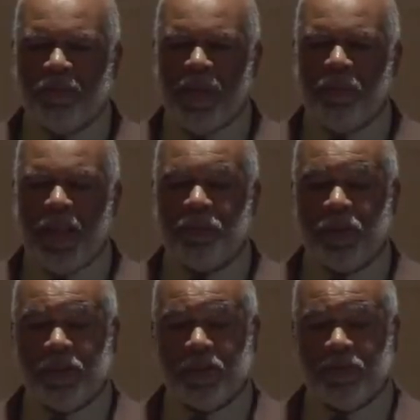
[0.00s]
and maybe that
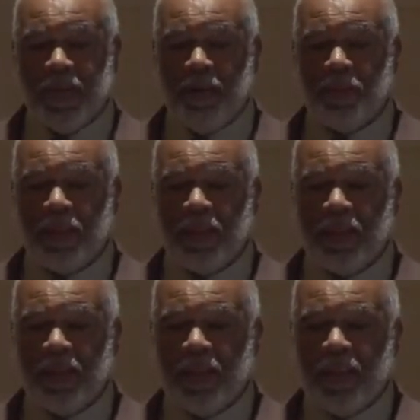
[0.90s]
person's family.
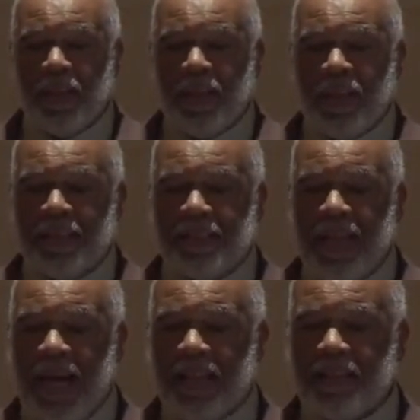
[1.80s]
It's
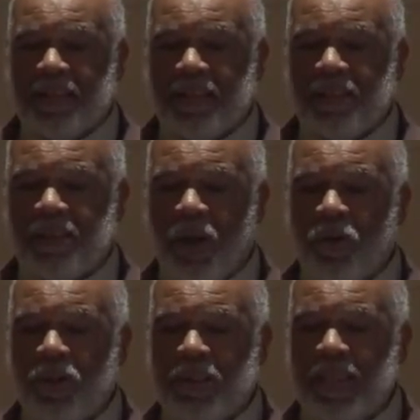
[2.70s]
not totally